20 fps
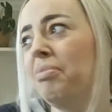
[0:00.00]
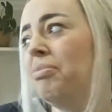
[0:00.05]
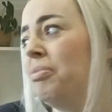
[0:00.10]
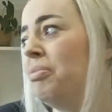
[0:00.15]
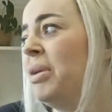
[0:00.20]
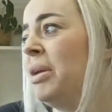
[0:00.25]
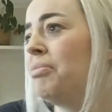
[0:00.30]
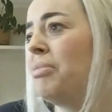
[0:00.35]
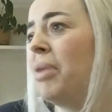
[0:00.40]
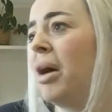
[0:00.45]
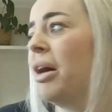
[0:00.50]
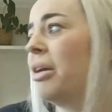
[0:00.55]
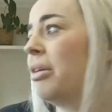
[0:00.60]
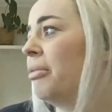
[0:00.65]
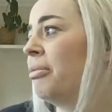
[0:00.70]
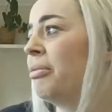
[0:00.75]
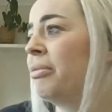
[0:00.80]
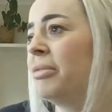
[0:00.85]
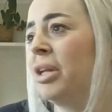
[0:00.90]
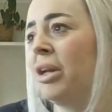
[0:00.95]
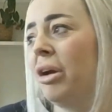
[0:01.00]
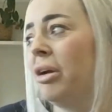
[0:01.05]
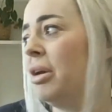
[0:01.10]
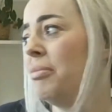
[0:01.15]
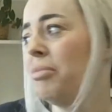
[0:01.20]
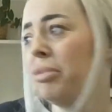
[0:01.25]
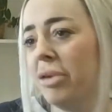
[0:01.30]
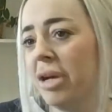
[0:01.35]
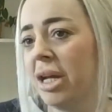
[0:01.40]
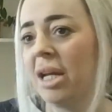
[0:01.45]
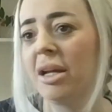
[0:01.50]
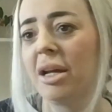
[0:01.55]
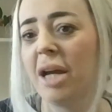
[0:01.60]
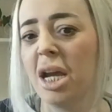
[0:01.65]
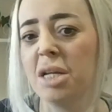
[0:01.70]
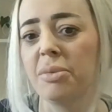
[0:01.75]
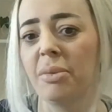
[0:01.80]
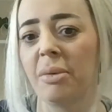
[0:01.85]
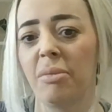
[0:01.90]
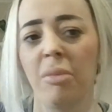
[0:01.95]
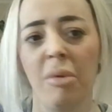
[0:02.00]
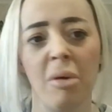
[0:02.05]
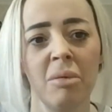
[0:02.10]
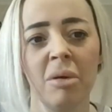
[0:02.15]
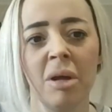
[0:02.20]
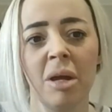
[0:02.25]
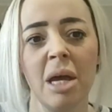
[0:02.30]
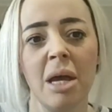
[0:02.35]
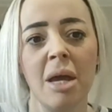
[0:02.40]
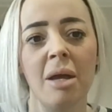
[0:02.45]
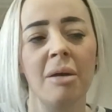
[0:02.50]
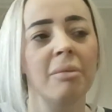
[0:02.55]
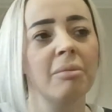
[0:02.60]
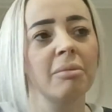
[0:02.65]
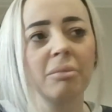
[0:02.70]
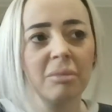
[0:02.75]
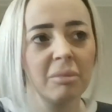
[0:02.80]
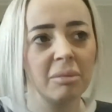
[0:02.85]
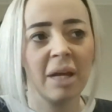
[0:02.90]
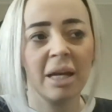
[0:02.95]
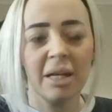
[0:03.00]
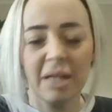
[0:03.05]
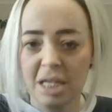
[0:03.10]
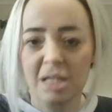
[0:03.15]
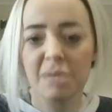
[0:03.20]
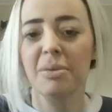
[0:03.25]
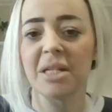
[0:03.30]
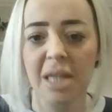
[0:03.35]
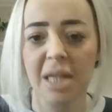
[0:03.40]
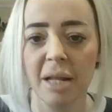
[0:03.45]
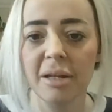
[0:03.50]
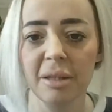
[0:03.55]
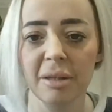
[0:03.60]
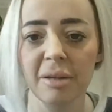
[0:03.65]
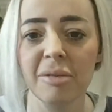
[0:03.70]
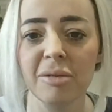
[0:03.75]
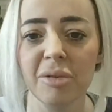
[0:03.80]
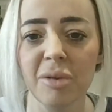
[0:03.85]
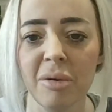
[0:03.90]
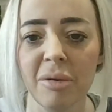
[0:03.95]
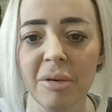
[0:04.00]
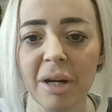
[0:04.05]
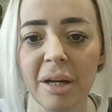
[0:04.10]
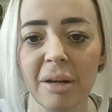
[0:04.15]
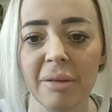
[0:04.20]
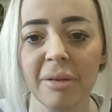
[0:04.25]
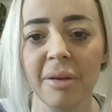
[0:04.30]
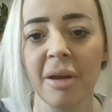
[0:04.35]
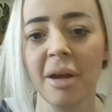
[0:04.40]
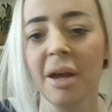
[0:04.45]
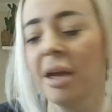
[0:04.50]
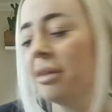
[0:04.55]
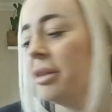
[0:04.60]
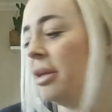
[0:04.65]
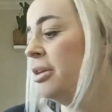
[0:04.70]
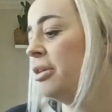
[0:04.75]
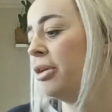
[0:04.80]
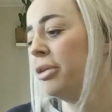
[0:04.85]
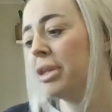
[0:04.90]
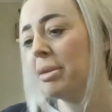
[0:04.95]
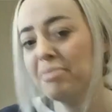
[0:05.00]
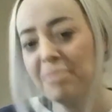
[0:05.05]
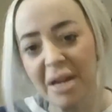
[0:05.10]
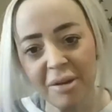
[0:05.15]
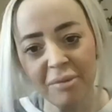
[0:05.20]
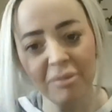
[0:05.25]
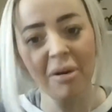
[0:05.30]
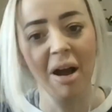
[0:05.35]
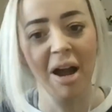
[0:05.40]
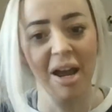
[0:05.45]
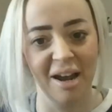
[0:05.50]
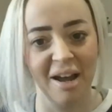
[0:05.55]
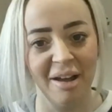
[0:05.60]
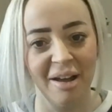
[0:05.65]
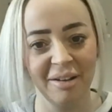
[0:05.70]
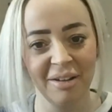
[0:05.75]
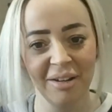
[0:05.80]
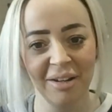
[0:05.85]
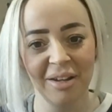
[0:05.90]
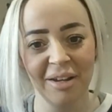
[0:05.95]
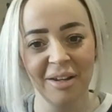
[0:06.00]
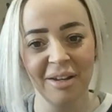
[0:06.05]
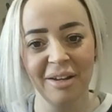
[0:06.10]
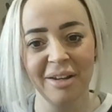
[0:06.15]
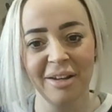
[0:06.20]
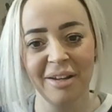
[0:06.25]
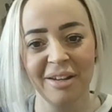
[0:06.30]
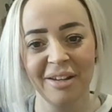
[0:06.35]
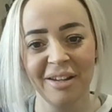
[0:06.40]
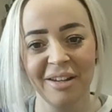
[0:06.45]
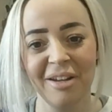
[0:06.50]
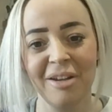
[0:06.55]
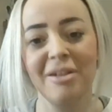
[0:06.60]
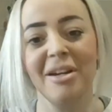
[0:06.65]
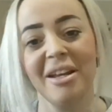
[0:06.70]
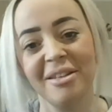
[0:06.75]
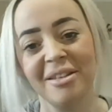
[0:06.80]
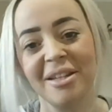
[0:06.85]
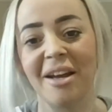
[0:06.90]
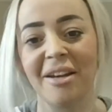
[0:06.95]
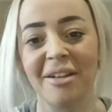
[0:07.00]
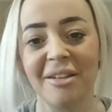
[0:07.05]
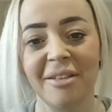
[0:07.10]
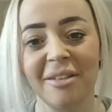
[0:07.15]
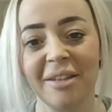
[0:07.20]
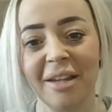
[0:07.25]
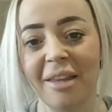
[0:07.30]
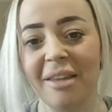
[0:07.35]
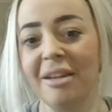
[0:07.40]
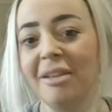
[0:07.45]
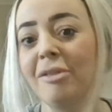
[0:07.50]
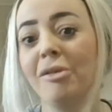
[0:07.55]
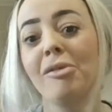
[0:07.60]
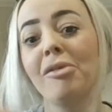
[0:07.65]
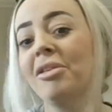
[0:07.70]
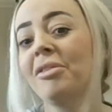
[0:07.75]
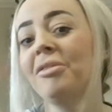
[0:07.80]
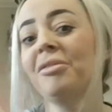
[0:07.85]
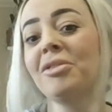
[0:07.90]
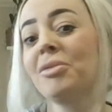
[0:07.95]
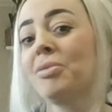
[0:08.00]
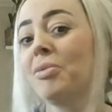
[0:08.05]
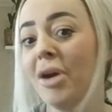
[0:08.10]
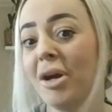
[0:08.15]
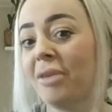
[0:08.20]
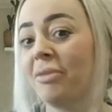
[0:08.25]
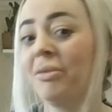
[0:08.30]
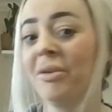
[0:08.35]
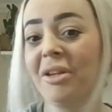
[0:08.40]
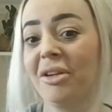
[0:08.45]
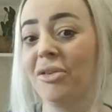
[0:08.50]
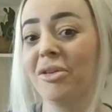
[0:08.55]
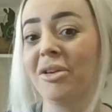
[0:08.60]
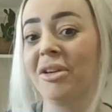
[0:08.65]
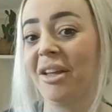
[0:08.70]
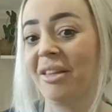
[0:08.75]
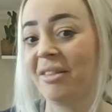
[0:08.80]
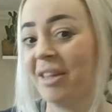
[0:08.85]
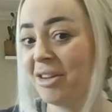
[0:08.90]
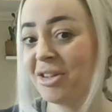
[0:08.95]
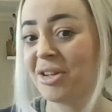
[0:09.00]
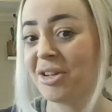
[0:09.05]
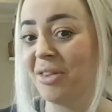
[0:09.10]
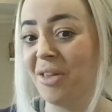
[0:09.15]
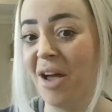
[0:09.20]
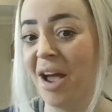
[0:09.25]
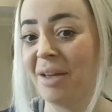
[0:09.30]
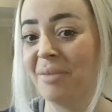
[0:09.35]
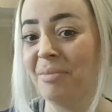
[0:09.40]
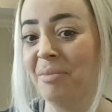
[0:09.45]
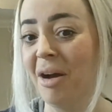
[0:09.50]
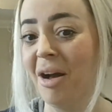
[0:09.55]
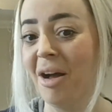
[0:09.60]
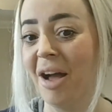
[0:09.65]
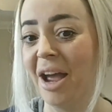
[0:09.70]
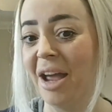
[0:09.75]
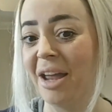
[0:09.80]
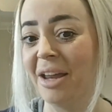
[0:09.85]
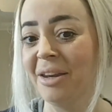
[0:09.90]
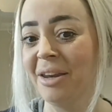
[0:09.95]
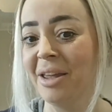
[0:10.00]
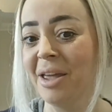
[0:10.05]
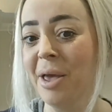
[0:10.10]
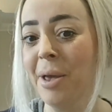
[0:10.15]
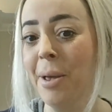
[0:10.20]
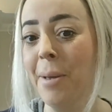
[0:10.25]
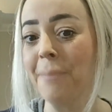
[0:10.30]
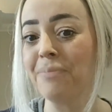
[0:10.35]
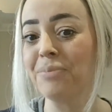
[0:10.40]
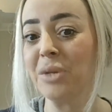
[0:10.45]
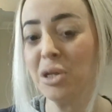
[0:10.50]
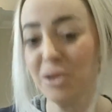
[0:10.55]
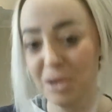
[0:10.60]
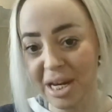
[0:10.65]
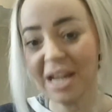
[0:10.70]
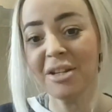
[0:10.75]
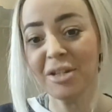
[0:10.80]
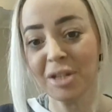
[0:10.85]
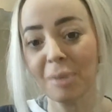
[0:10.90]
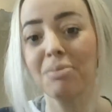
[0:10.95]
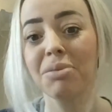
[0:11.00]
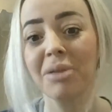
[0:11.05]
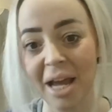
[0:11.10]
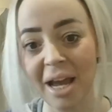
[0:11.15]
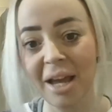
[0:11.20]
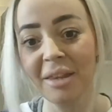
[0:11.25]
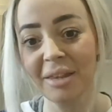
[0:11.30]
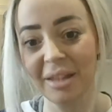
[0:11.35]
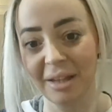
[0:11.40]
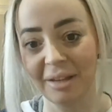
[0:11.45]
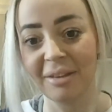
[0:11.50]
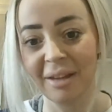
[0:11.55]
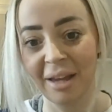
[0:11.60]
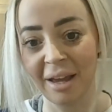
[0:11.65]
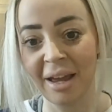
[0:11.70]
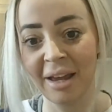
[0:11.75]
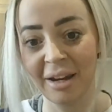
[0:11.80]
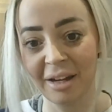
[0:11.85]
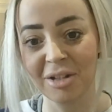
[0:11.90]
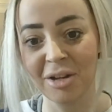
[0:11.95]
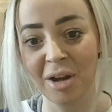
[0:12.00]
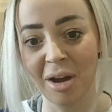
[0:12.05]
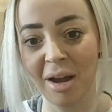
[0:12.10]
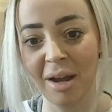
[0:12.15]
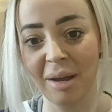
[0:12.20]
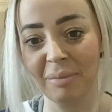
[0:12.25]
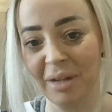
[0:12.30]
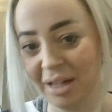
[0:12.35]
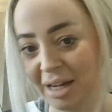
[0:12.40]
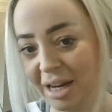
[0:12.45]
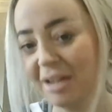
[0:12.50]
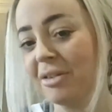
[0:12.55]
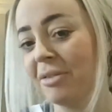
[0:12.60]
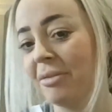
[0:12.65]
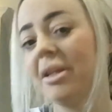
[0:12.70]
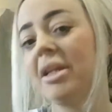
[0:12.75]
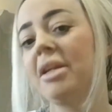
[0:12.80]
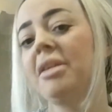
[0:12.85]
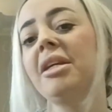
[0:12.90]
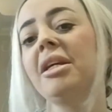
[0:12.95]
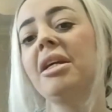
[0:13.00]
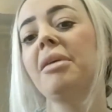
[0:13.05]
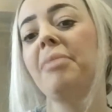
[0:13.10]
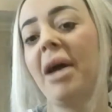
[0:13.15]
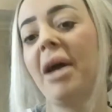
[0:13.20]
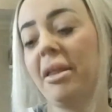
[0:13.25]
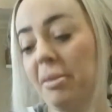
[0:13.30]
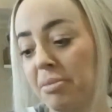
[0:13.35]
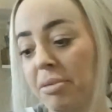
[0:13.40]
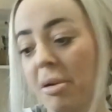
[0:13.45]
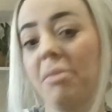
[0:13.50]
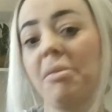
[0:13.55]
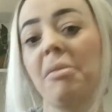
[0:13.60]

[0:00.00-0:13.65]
big part of, you know, employee engagement. Well, they need to be telling the stories. Then you've got the bid writer, who needs to understand that in order to work with an organization like mine, you need to plan this ahead of time. You need to really think about the problem